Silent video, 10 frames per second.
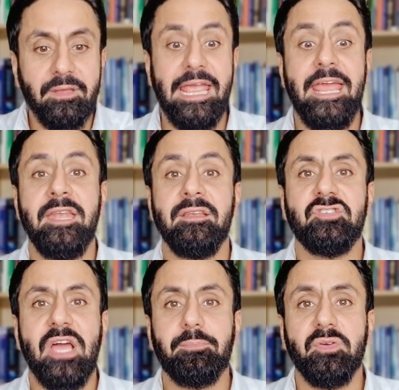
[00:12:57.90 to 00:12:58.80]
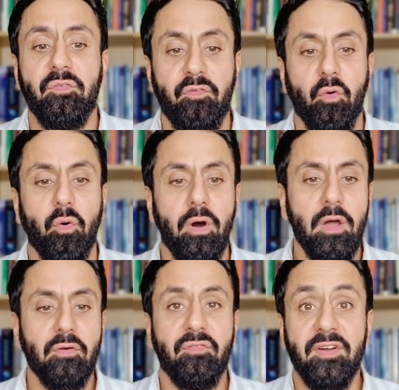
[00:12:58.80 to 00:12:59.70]
in chapter four,
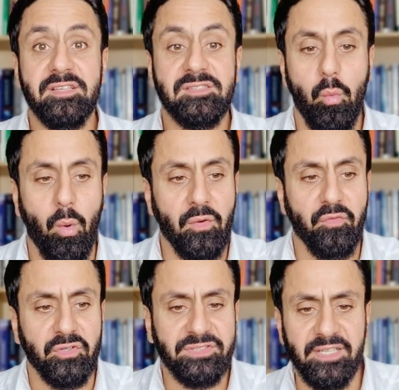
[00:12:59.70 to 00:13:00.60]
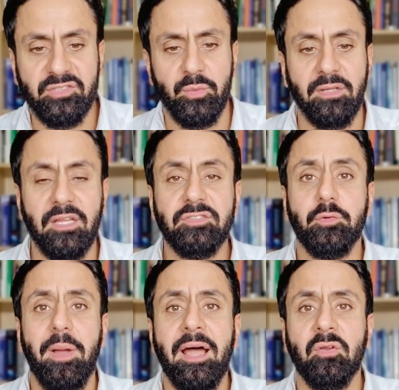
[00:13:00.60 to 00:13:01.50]
verse one forty-six, when Allah
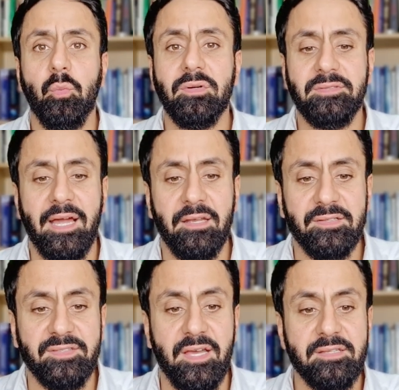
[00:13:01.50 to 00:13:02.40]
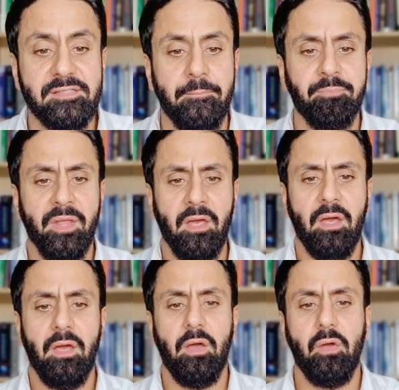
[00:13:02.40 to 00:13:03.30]
subhanahu wa ta'ala says,
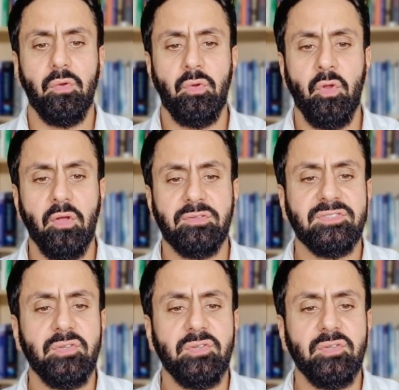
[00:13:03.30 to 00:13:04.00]
"Not